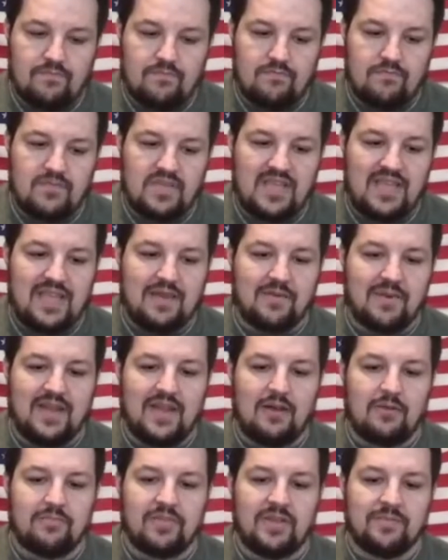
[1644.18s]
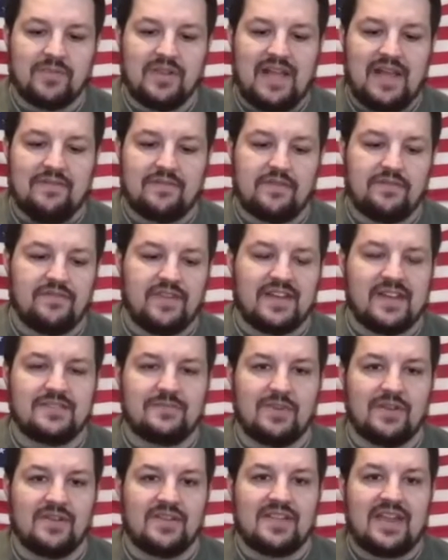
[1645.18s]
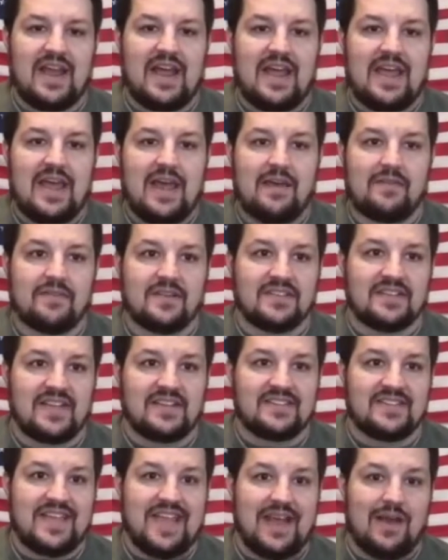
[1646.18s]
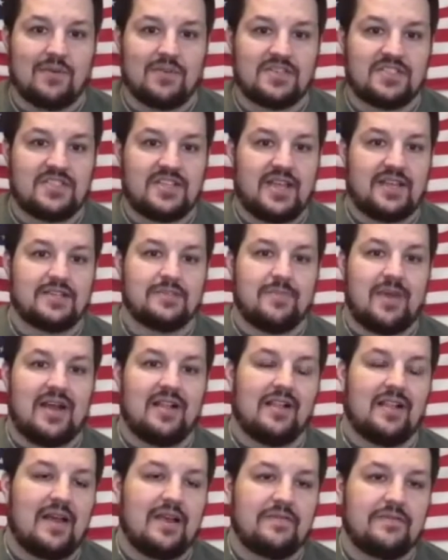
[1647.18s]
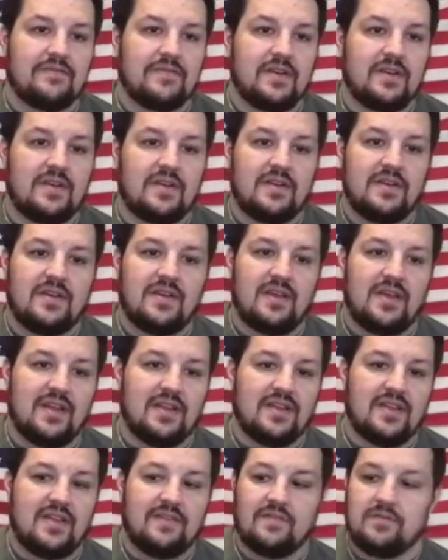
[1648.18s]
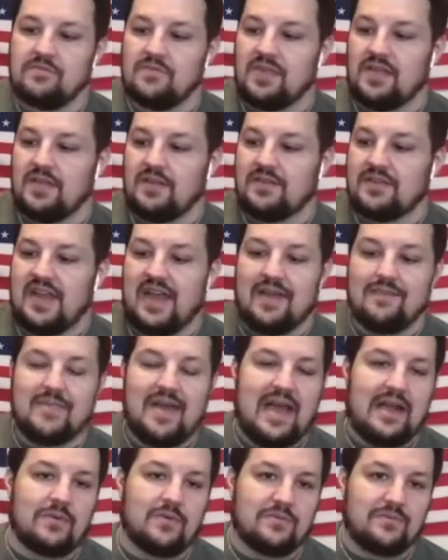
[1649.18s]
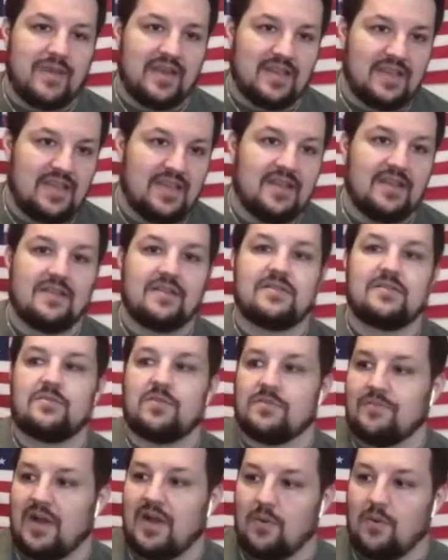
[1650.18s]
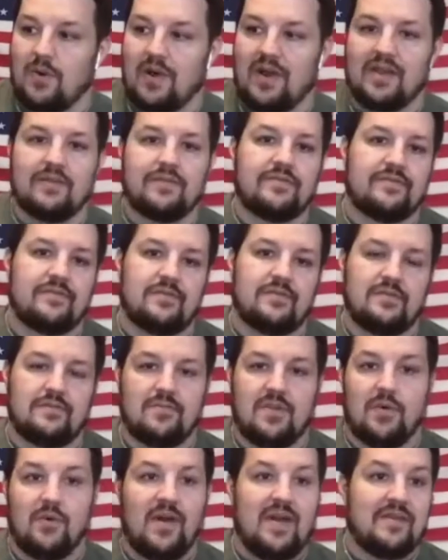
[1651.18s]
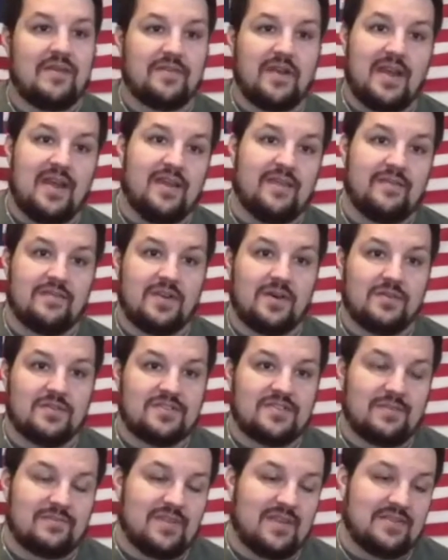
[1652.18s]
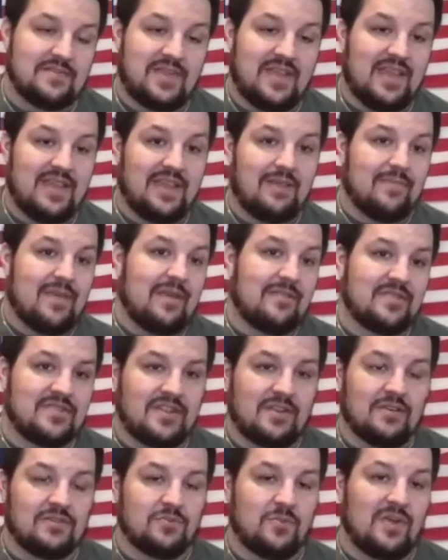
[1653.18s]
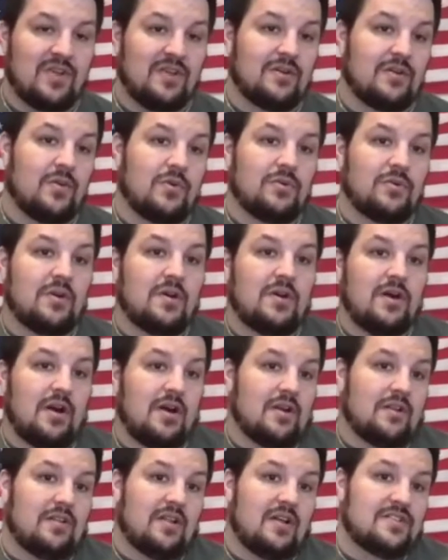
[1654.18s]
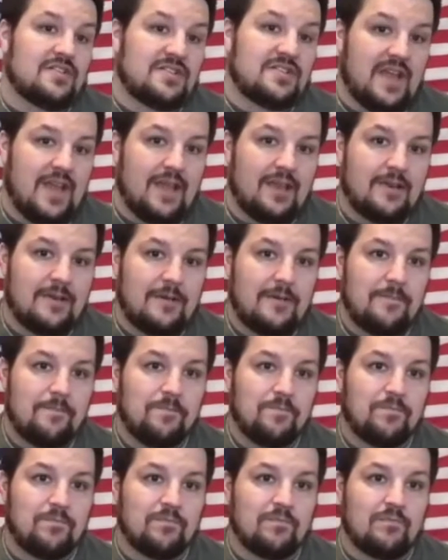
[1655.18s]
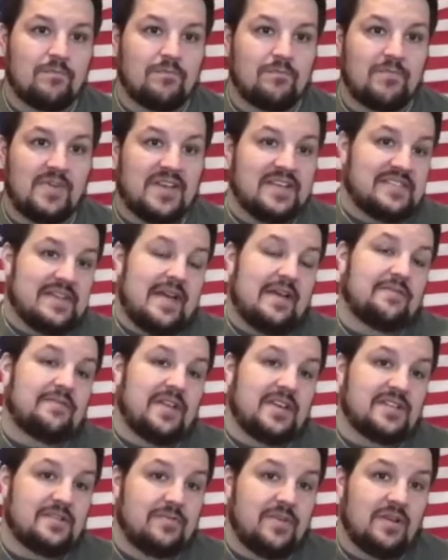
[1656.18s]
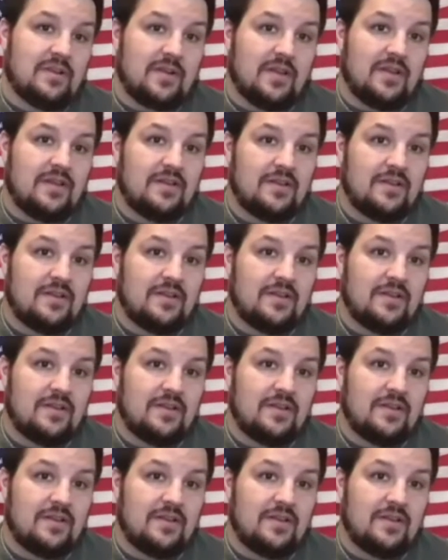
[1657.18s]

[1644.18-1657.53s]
being able to help people have the flexibility that I have, because I see how it's changed my life and given me time back with my kids, with my wife. My wife and I, even though sometimes we can't get babysitters, we can go on a lunch date because I have flexibility.